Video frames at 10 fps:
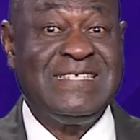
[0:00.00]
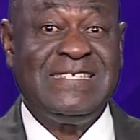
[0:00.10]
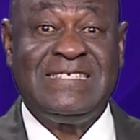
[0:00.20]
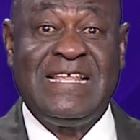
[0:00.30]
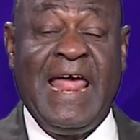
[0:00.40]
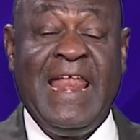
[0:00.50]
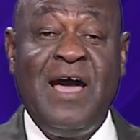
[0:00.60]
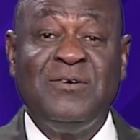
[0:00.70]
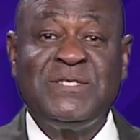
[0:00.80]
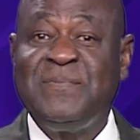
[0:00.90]
This is the
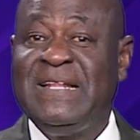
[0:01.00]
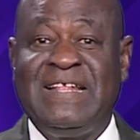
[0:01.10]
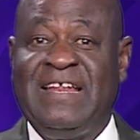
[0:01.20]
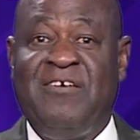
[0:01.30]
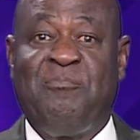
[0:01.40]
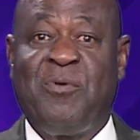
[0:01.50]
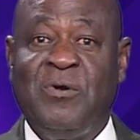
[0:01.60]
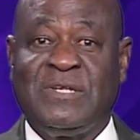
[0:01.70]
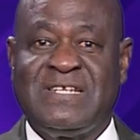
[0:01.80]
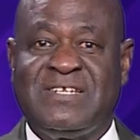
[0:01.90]
announcement that I've
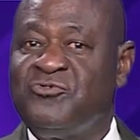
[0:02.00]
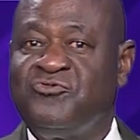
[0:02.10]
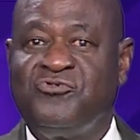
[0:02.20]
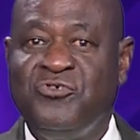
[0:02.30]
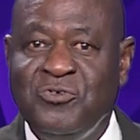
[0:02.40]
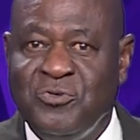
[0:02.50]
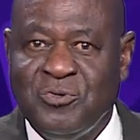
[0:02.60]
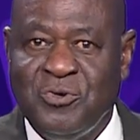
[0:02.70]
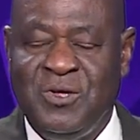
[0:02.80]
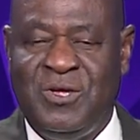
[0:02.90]
brought to
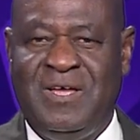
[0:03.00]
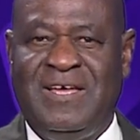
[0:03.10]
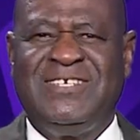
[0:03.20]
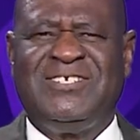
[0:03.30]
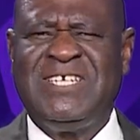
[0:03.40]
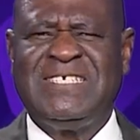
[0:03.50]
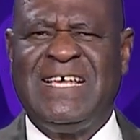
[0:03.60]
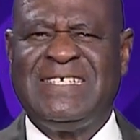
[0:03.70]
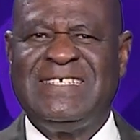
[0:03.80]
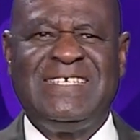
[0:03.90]
you.
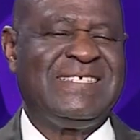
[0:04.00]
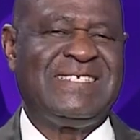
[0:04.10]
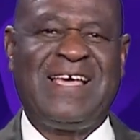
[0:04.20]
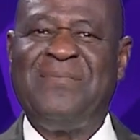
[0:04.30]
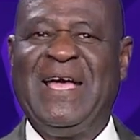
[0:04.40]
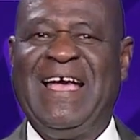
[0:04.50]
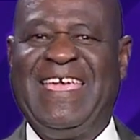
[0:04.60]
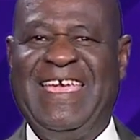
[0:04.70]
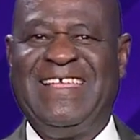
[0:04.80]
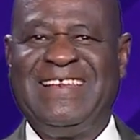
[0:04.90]
Jesus is coming
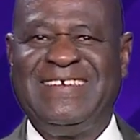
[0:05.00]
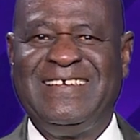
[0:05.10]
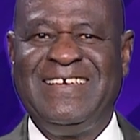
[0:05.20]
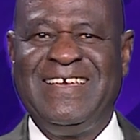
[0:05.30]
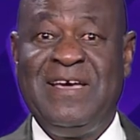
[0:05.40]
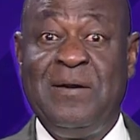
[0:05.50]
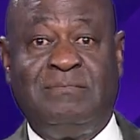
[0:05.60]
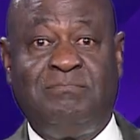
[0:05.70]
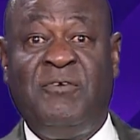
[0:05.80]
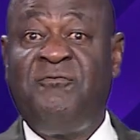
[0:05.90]
again.
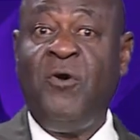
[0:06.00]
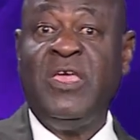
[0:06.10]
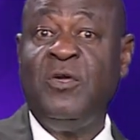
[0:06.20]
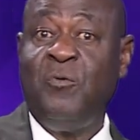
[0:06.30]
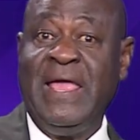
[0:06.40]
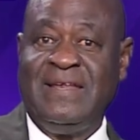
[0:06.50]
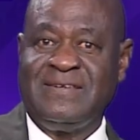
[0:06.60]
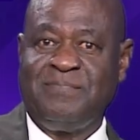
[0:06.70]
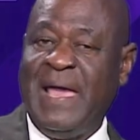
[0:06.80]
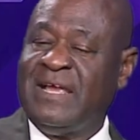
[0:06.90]
Before he
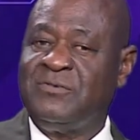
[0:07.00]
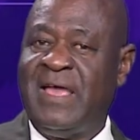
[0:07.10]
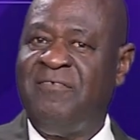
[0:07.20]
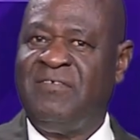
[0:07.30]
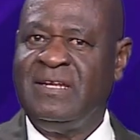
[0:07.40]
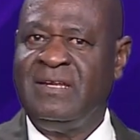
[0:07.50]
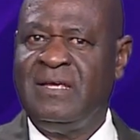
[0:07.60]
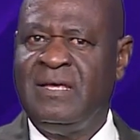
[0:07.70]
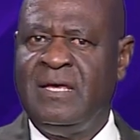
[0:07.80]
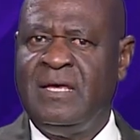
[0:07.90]
went back to heaven,
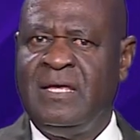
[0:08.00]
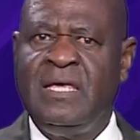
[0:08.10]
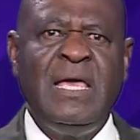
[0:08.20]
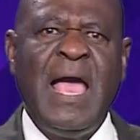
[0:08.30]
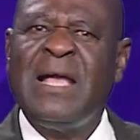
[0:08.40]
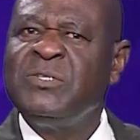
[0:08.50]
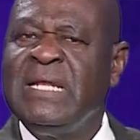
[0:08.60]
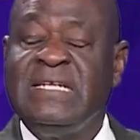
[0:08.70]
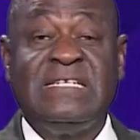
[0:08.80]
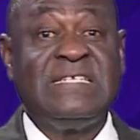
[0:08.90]
he
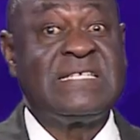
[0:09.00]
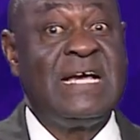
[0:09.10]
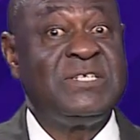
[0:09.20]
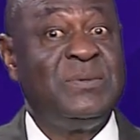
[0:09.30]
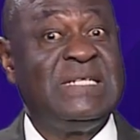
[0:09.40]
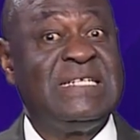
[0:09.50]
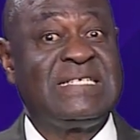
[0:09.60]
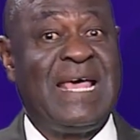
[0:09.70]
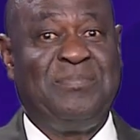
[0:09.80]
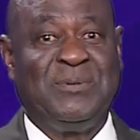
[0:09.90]
actually had a discussion with the
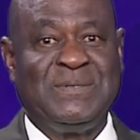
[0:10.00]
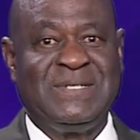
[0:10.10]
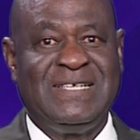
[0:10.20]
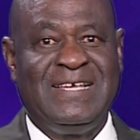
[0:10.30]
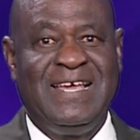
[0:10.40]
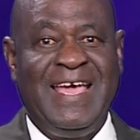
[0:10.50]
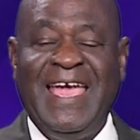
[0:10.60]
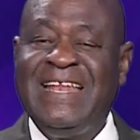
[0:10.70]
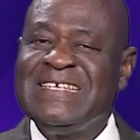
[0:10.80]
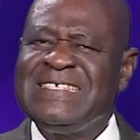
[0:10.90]
disciples,
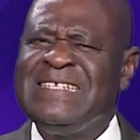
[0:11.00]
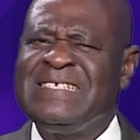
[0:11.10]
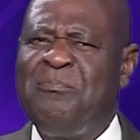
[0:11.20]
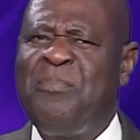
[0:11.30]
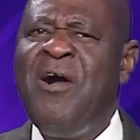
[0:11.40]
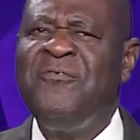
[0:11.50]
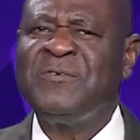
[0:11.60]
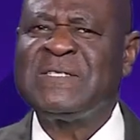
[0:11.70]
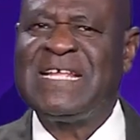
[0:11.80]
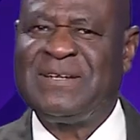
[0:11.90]
and he said some
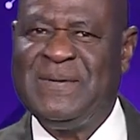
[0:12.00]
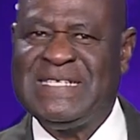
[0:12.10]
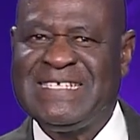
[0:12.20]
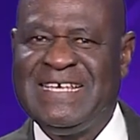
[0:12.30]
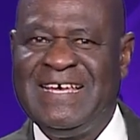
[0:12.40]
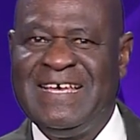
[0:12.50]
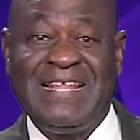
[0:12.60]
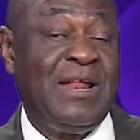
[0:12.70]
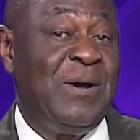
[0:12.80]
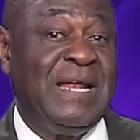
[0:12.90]
powerful statements
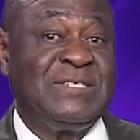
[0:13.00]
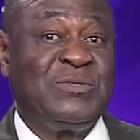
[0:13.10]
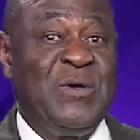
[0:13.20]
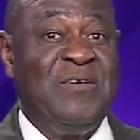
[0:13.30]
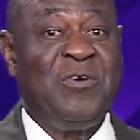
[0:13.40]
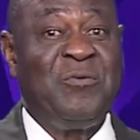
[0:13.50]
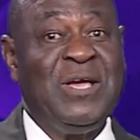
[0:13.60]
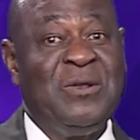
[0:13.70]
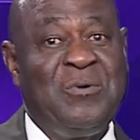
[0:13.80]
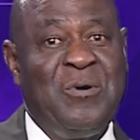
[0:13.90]
that I want us to have a
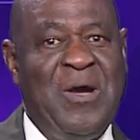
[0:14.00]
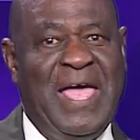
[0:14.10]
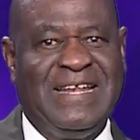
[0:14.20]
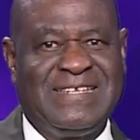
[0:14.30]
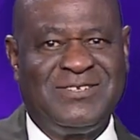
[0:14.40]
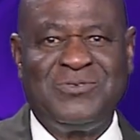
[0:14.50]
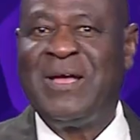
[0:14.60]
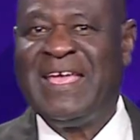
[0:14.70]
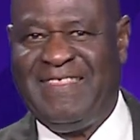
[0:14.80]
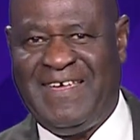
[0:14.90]
quick look at
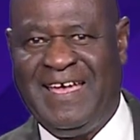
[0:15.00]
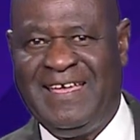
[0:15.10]
together.